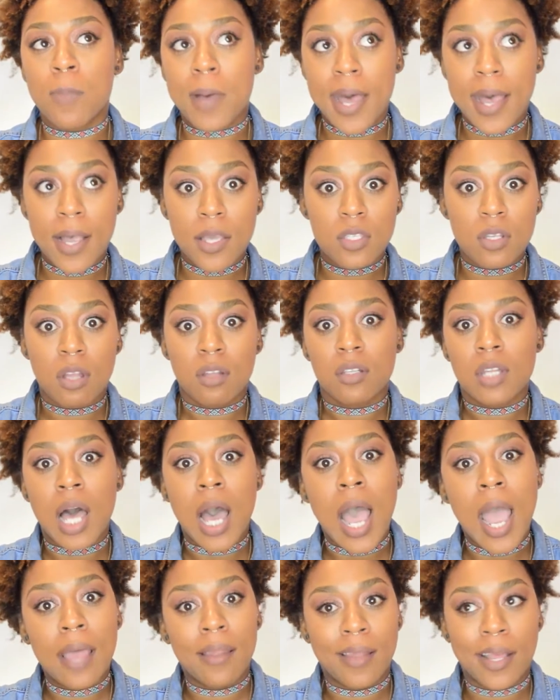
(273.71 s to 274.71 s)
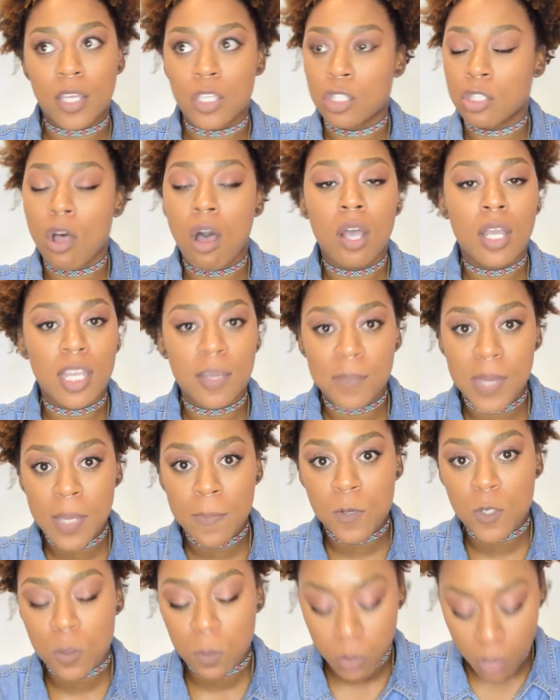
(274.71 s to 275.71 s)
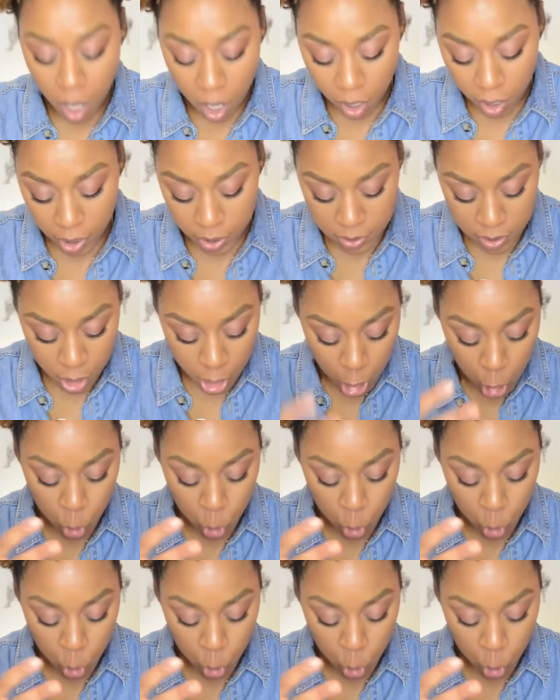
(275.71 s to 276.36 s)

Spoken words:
bags online, like stalking people's blogs,